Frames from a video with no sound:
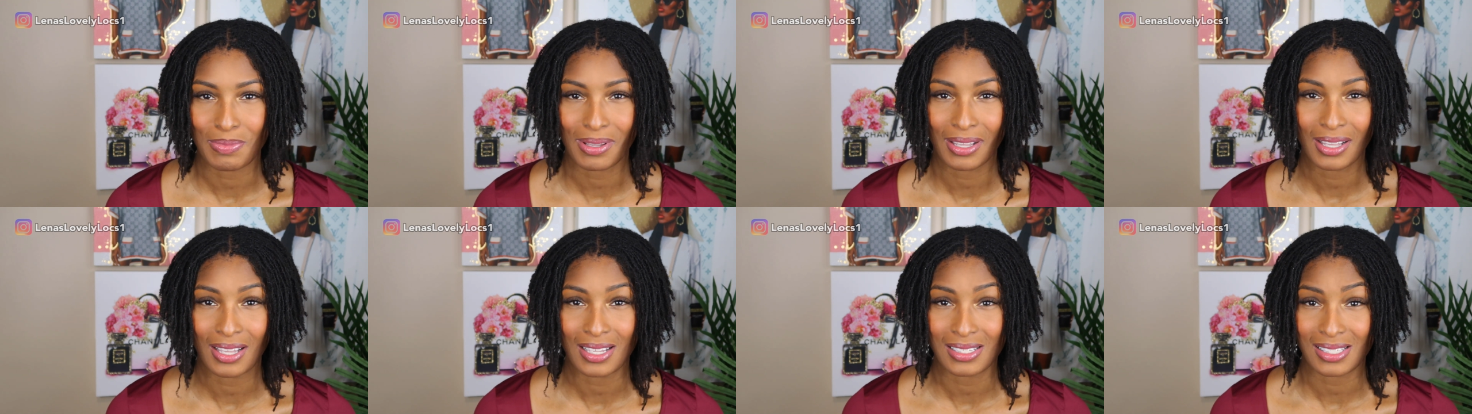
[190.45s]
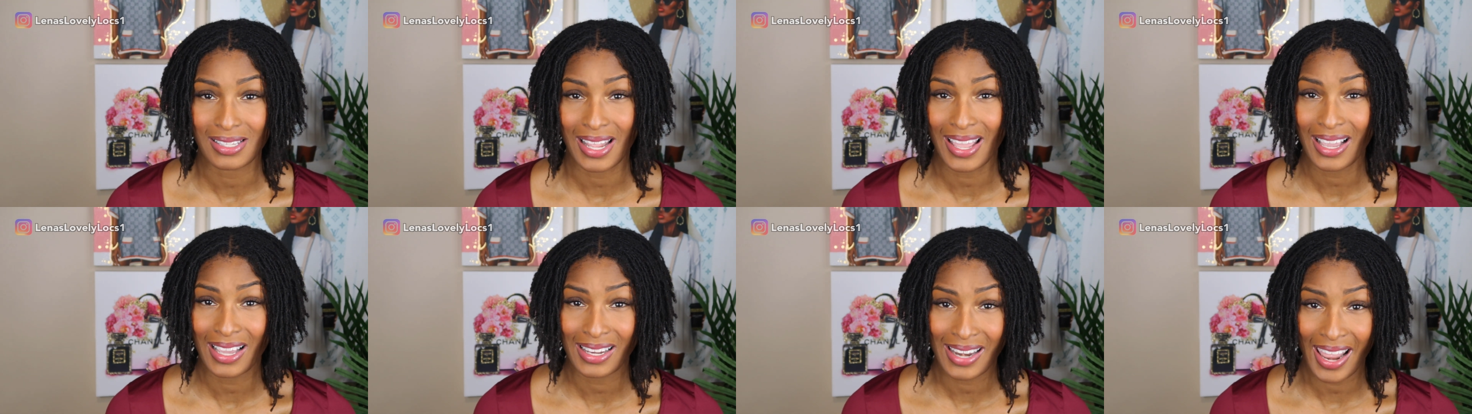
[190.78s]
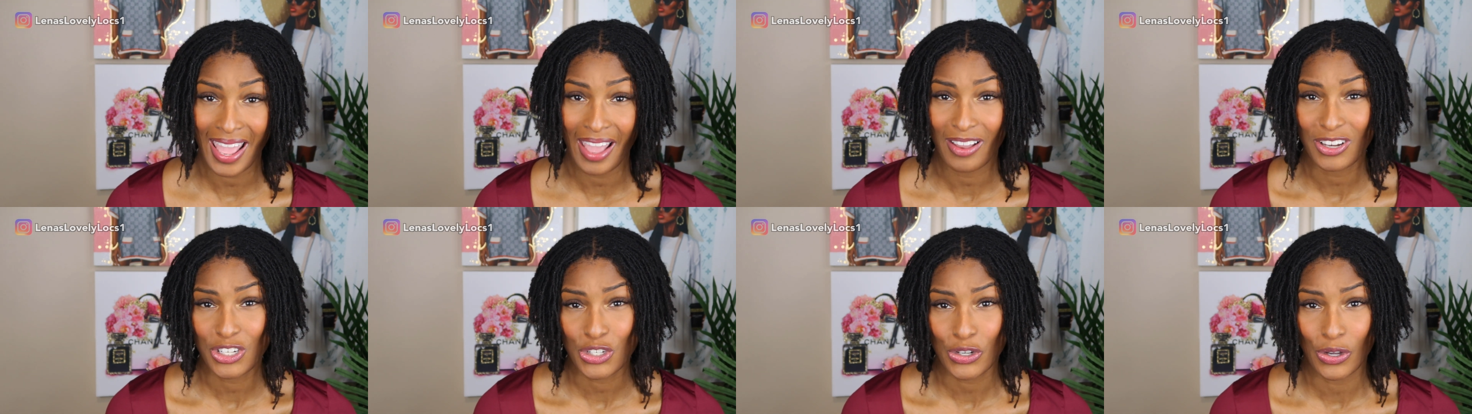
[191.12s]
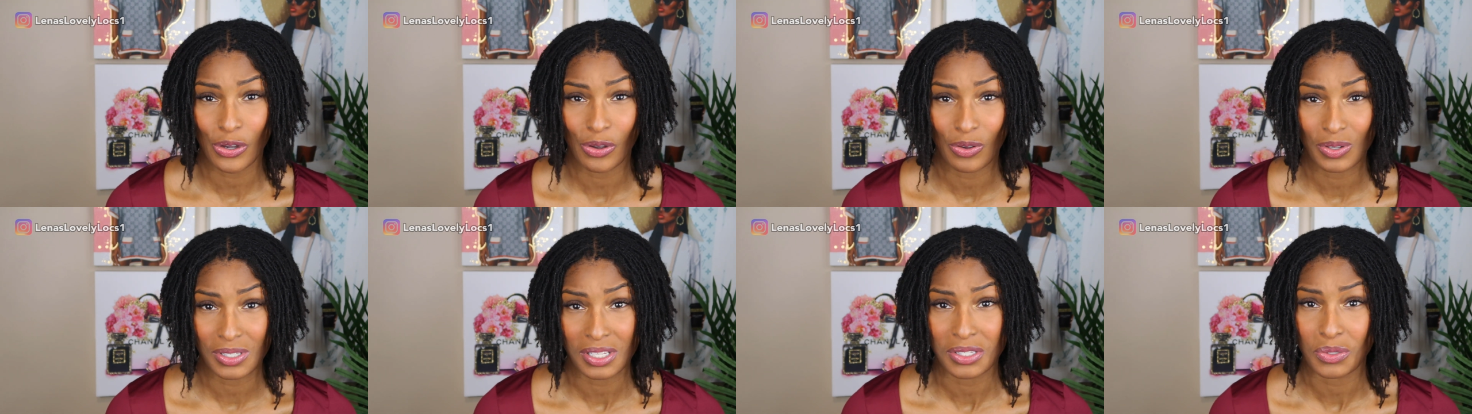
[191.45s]
because they can have
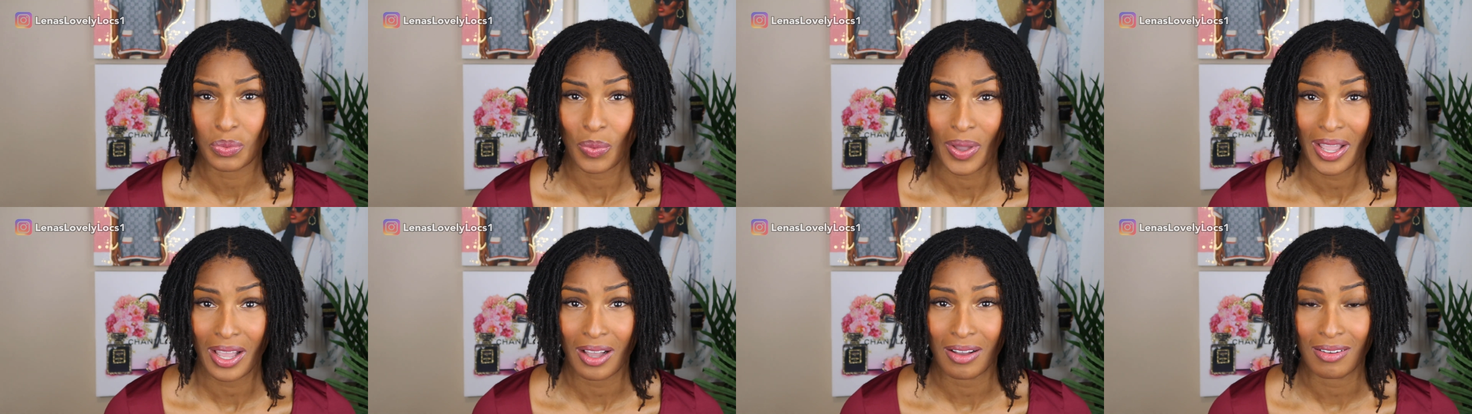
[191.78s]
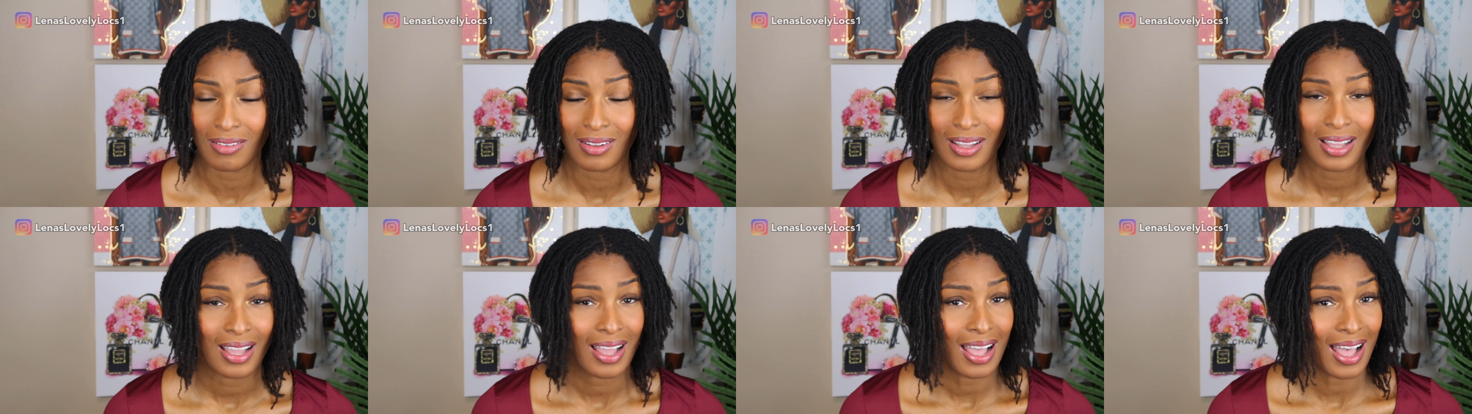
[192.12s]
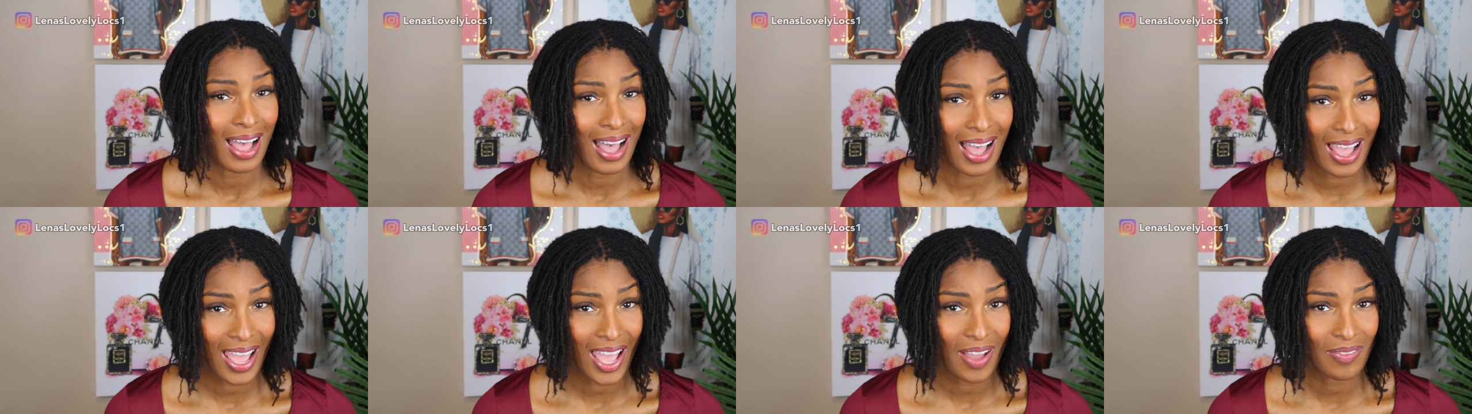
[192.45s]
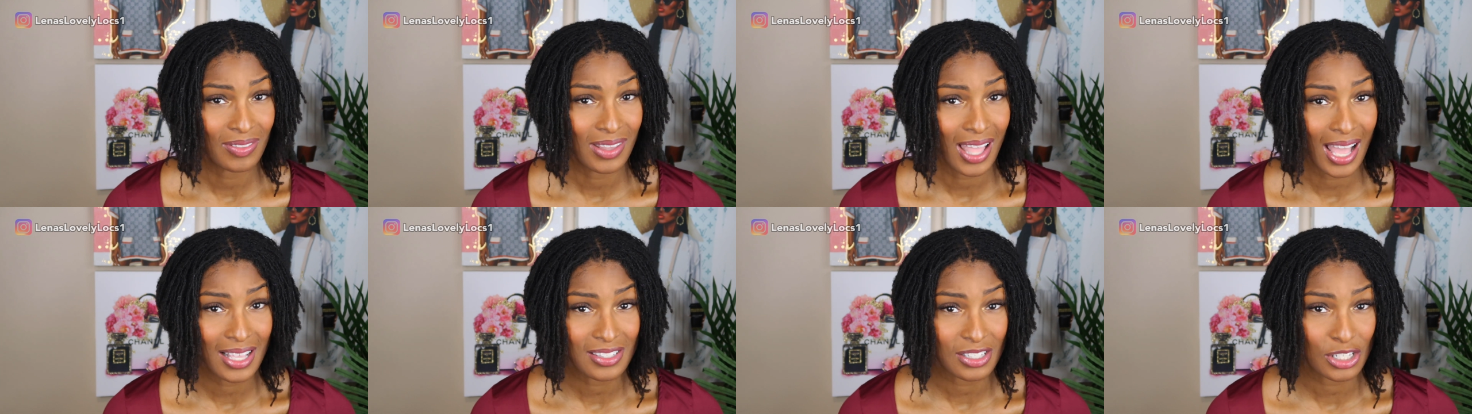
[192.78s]
struggles as well. I
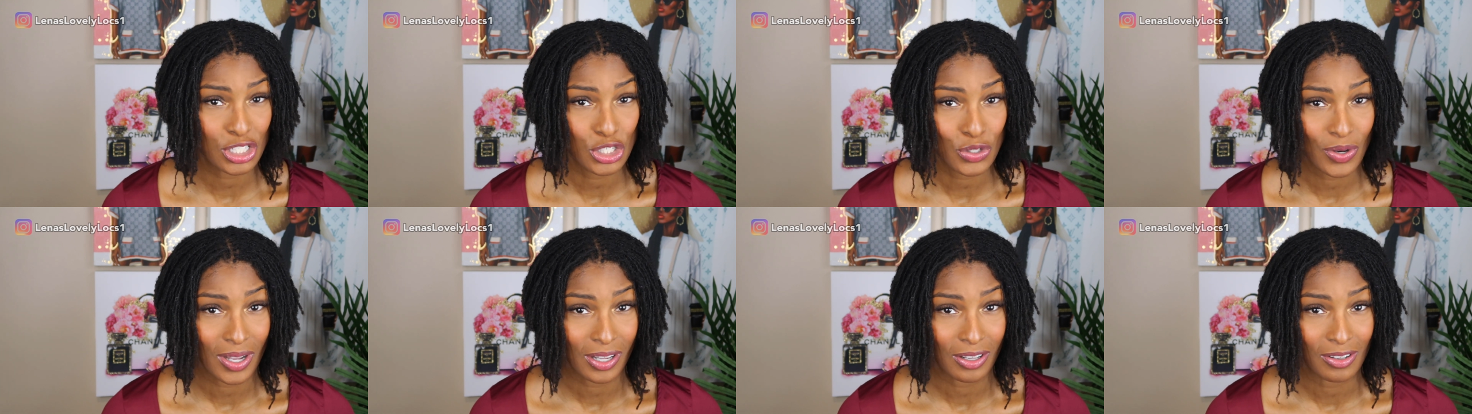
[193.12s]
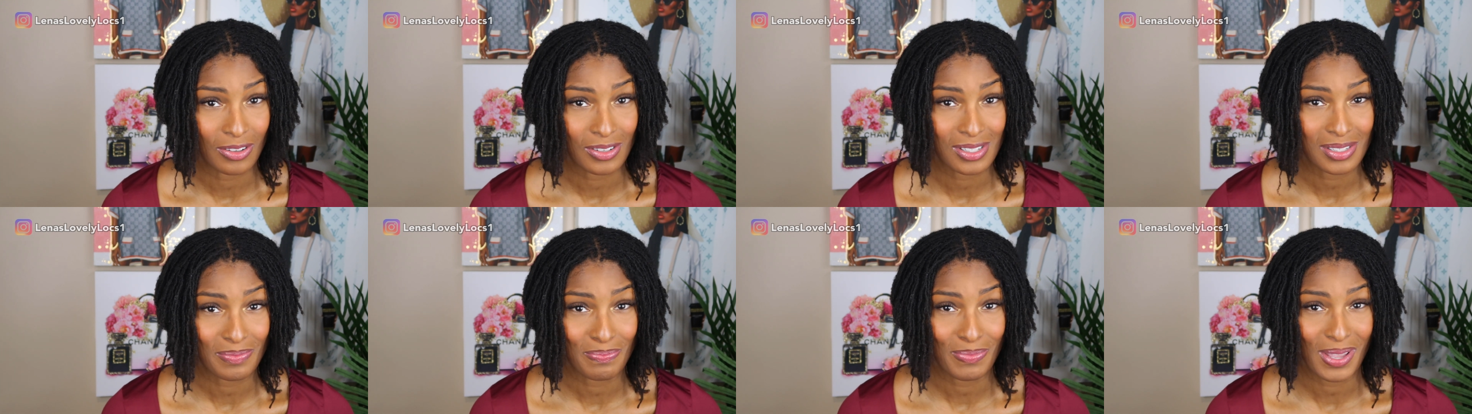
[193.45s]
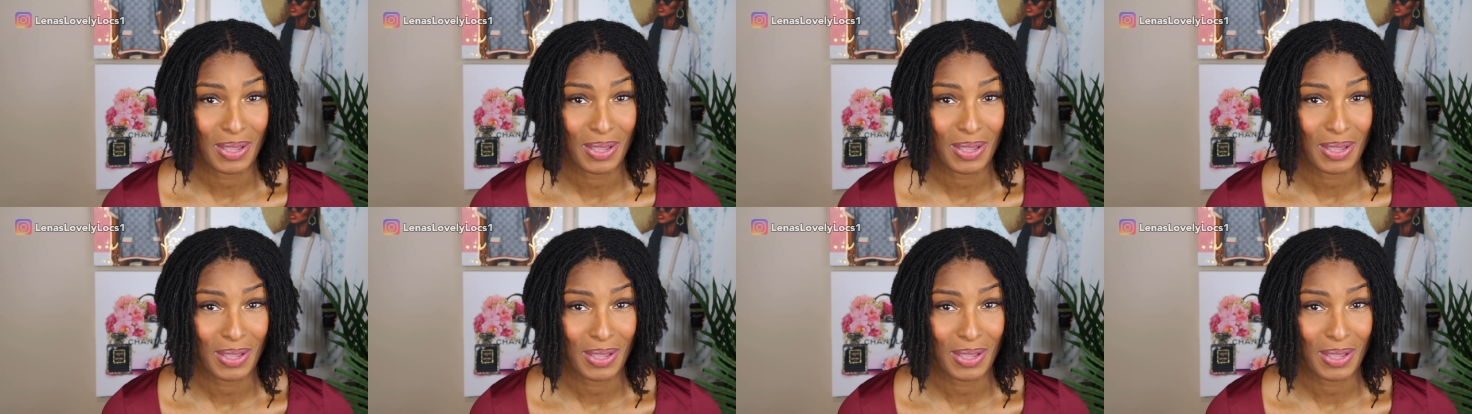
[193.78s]
have lots of struggles.